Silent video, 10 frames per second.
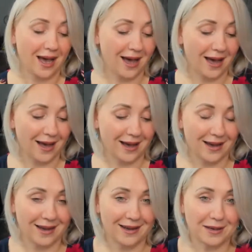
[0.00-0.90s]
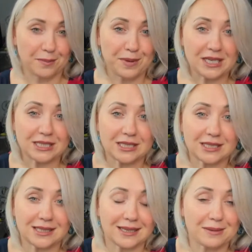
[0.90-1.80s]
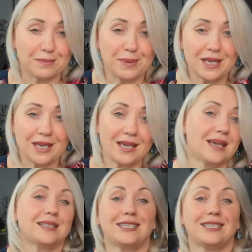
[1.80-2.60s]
uh, be be